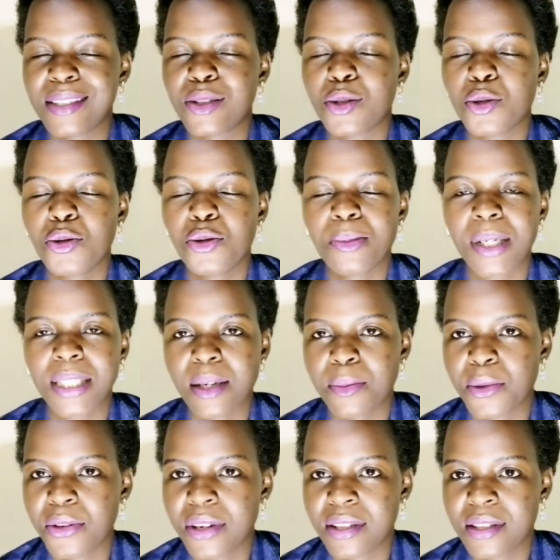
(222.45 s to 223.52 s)
too much
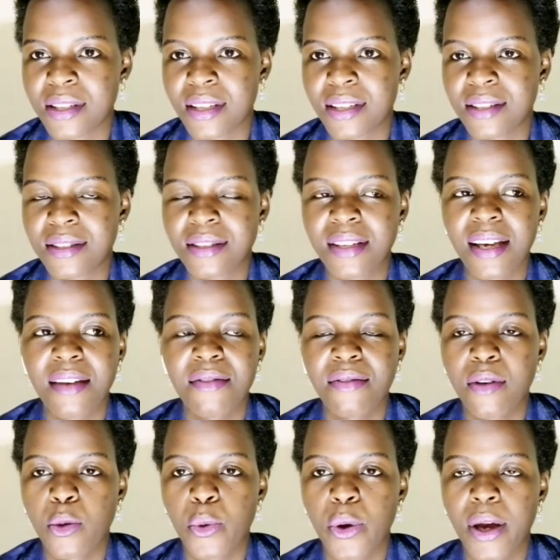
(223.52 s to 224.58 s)
ambulances
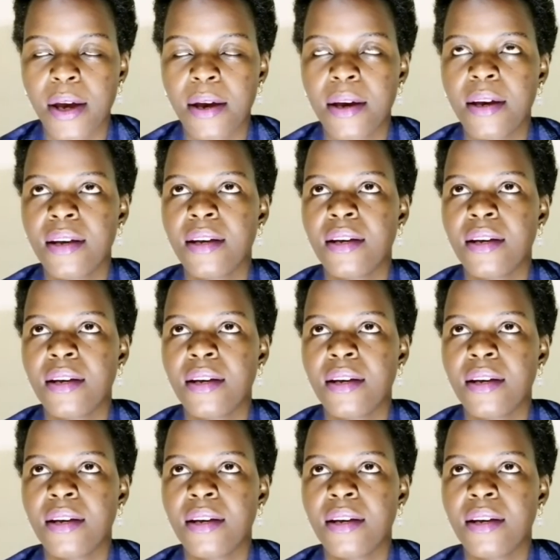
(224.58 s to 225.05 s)
everywhere.